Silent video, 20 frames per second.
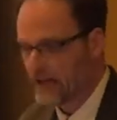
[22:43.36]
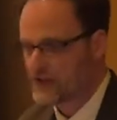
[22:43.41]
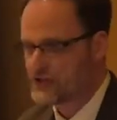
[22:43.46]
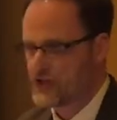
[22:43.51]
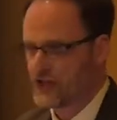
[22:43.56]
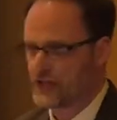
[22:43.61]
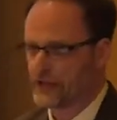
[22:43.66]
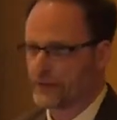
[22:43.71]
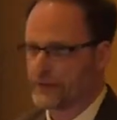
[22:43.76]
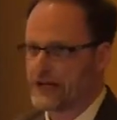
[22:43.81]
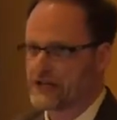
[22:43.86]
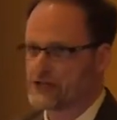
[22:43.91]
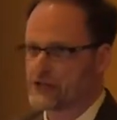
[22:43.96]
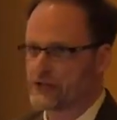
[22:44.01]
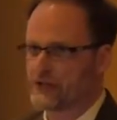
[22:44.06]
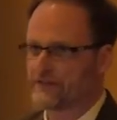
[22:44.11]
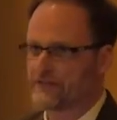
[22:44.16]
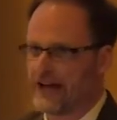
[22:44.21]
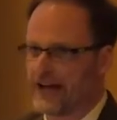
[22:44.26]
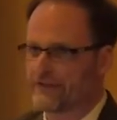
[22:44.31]
a
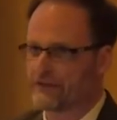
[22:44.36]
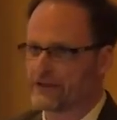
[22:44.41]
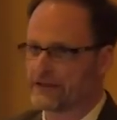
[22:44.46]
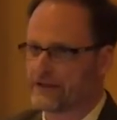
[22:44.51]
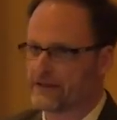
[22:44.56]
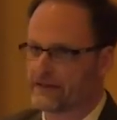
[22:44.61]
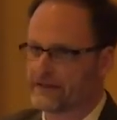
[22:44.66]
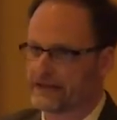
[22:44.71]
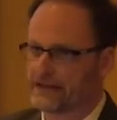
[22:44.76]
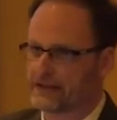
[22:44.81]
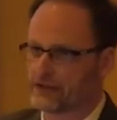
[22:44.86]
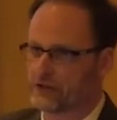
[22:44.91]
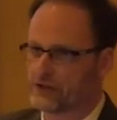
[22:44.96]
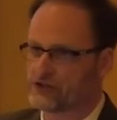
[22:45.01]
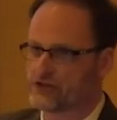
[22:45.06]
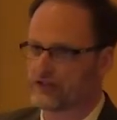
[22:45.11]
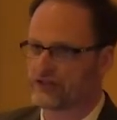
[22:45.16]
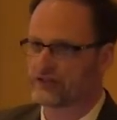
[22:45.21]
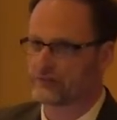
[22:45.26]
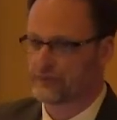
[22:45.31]
generation of African
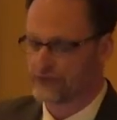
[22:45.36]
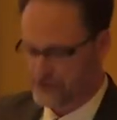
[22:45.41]
theologians